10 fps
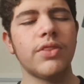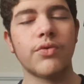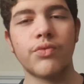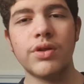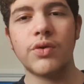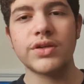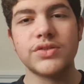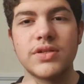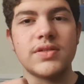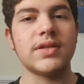the real
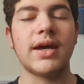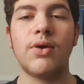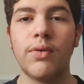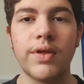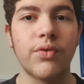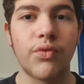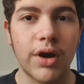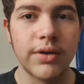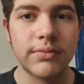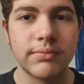question is how will they
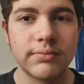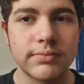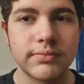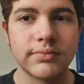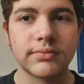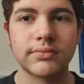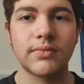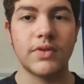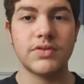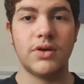run.
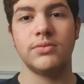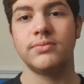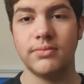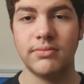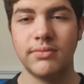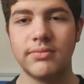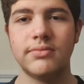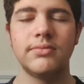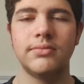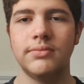So
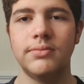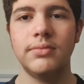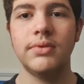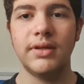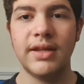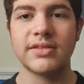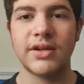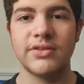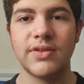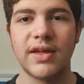let's
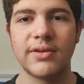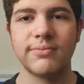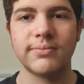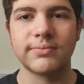get into that.